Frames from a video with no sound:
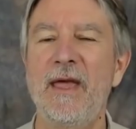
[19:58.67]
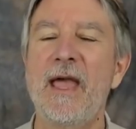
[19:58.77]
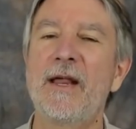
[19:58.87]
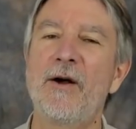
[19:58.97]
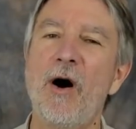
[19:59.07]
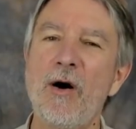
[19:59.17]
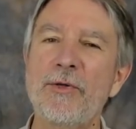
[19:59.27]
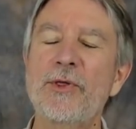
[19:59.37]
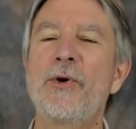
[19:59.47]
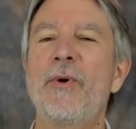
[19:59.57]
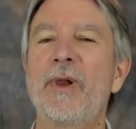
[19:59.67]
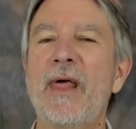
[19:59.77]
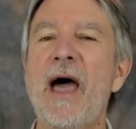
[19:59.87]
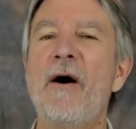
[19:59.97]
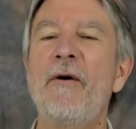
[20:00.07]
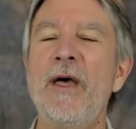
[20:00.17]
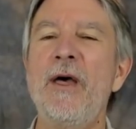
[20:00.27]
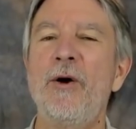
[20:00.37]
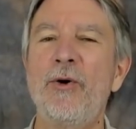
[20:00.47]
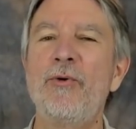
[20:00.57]
And also allow
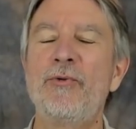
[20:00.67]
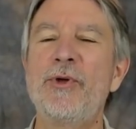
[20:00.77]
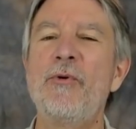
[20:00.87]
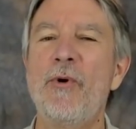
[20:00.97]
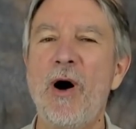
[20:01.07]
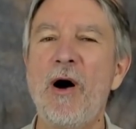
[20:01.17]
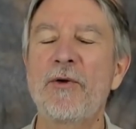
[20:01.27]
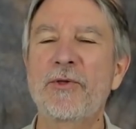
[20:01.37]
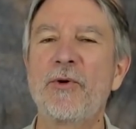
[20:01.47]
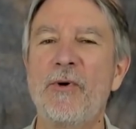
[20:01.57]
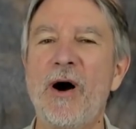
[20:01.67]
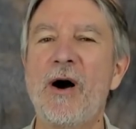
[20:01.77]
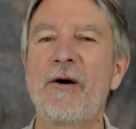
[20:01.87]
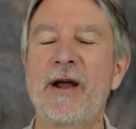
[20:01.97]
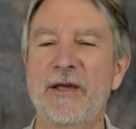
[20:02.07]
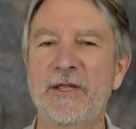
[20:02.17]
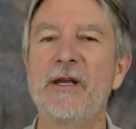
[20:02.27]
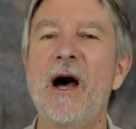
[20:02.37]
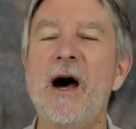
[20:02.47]
who you also are as an